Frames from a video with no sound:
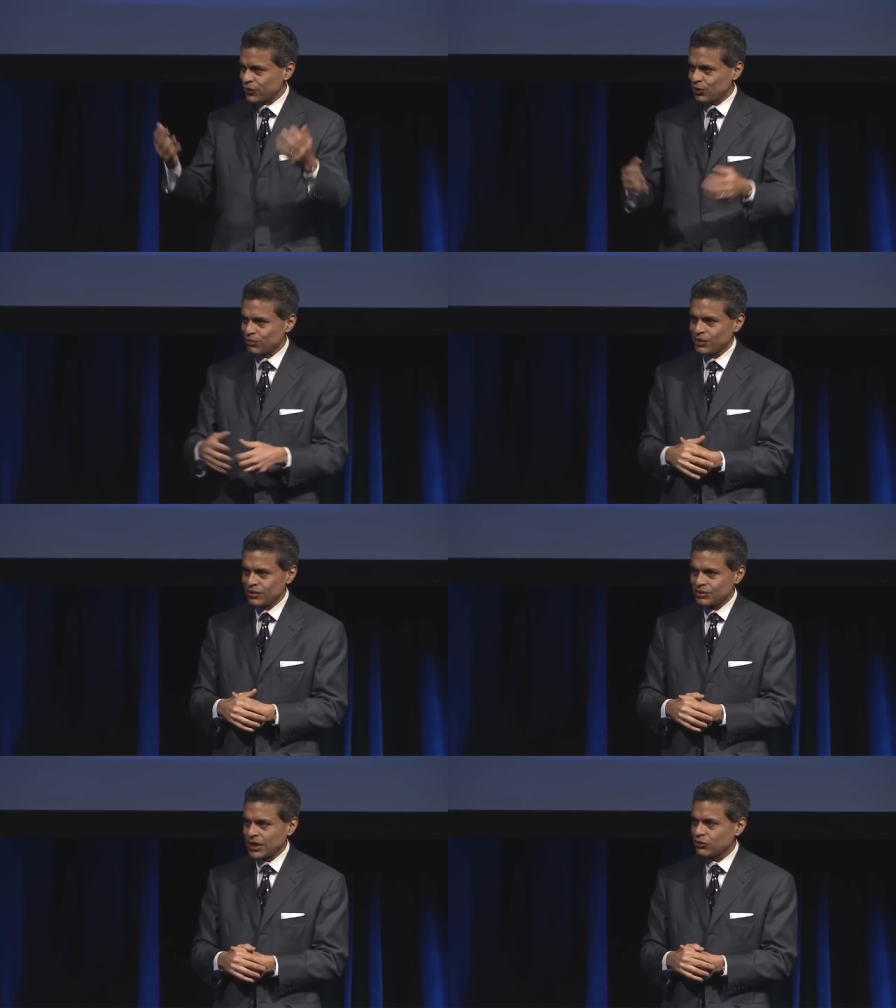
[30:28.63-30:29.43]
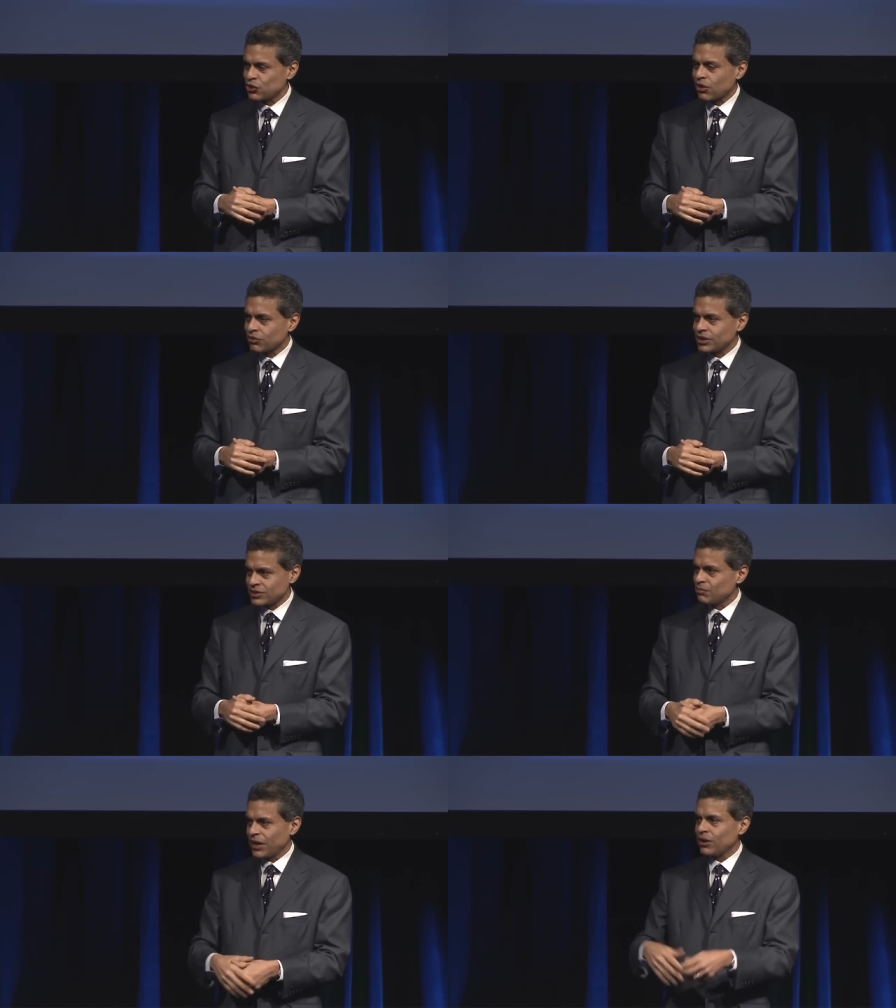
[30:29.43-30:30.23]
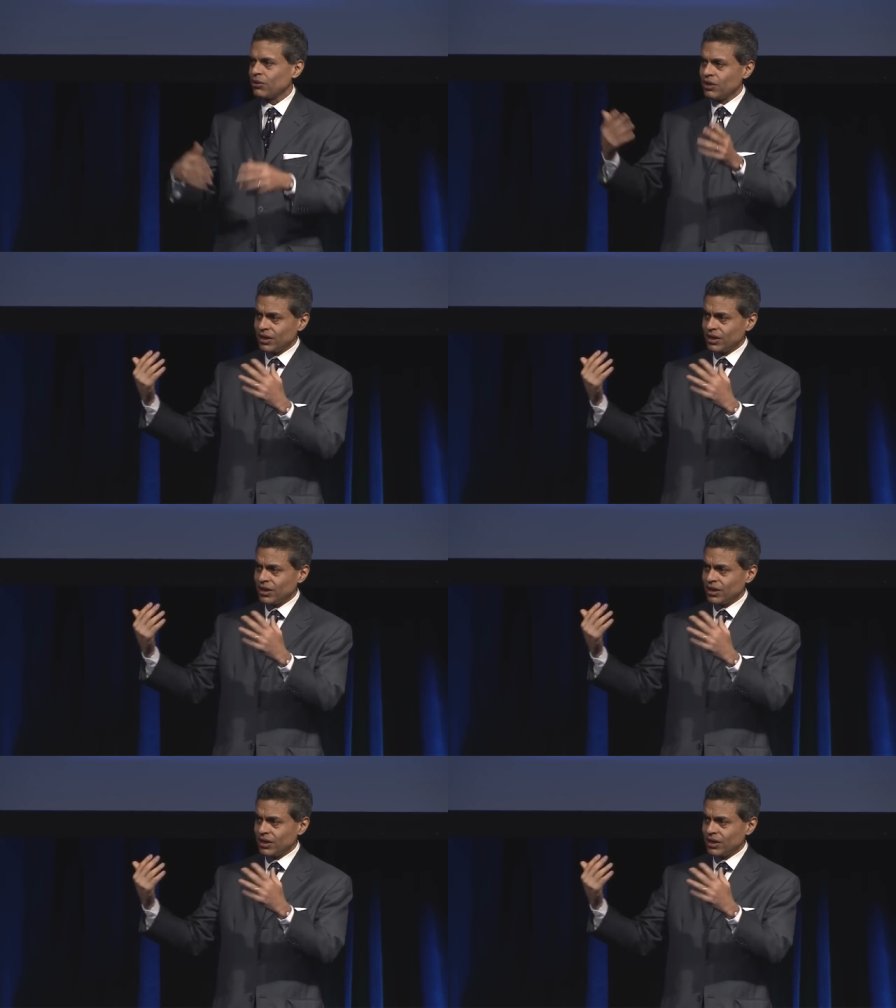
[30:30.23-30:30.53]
you know, Socrates and Plato.